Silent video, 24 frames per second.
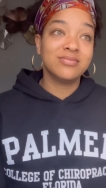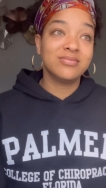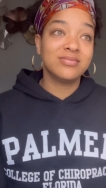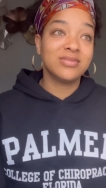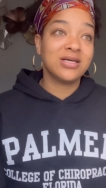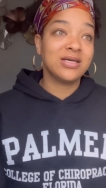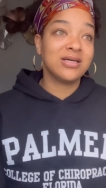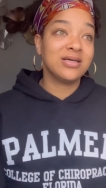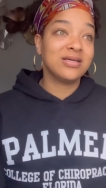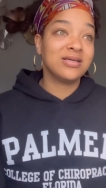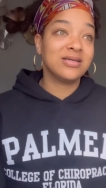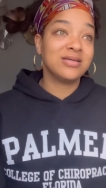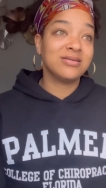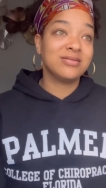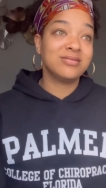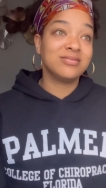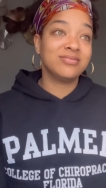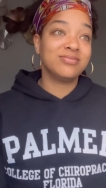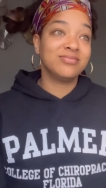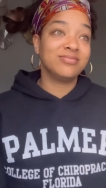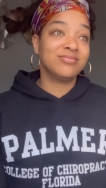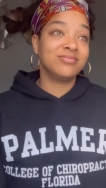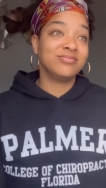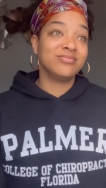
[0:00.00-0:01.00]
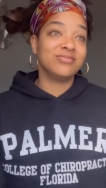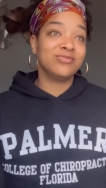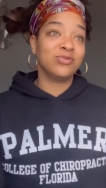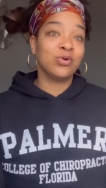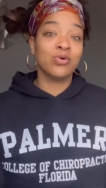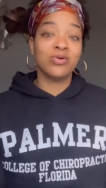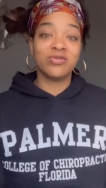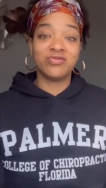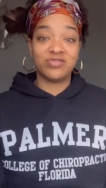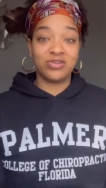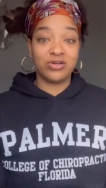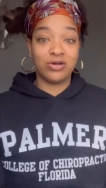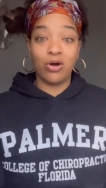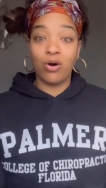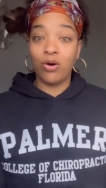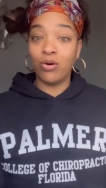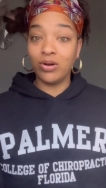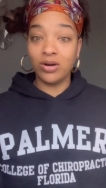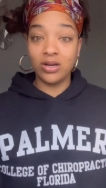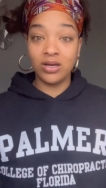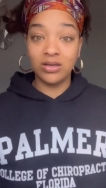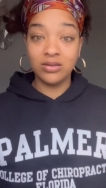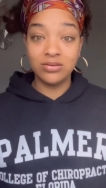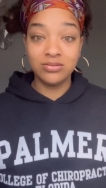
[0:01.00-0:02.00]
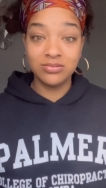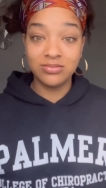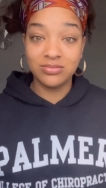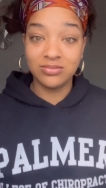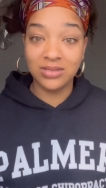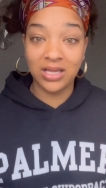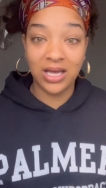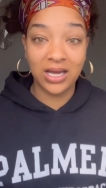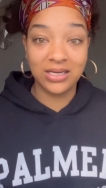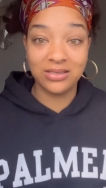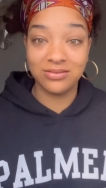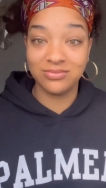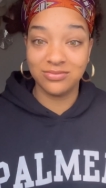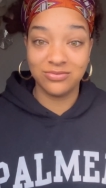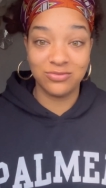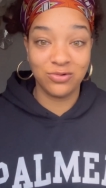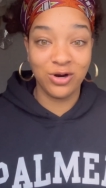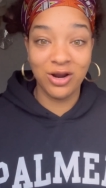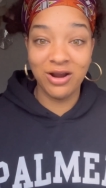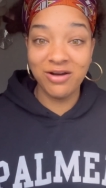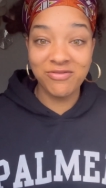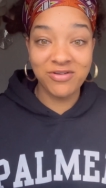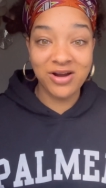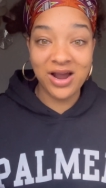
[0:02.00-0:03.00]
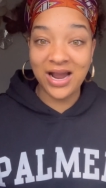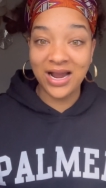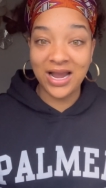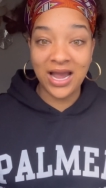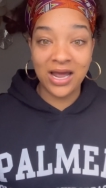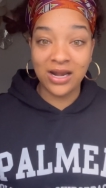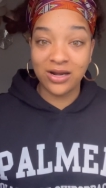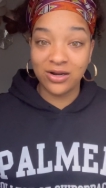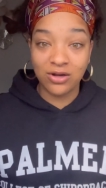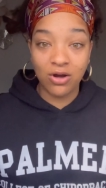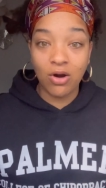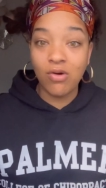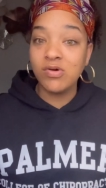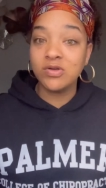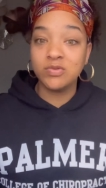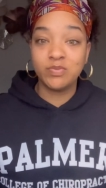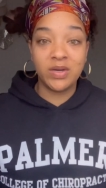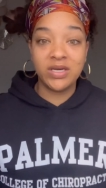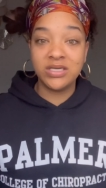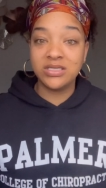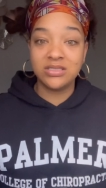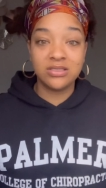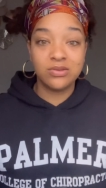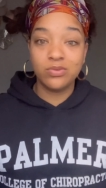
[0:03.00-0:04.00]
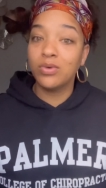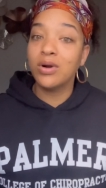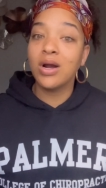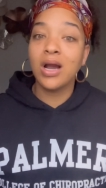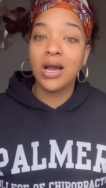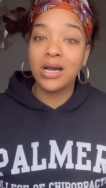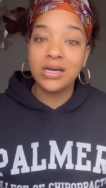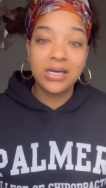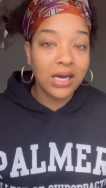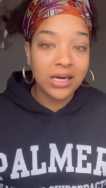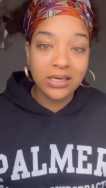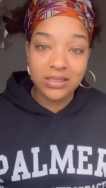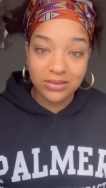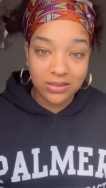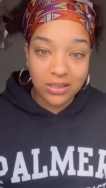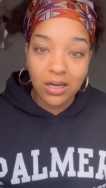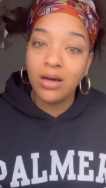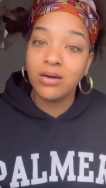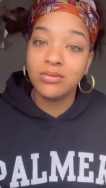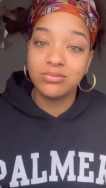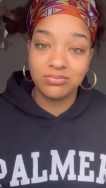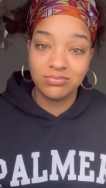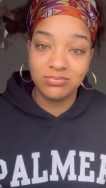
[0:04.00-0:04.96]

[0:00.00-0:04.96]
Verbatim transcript: uh, North Dakota, like wherever I gotta go is basically where I gotta go.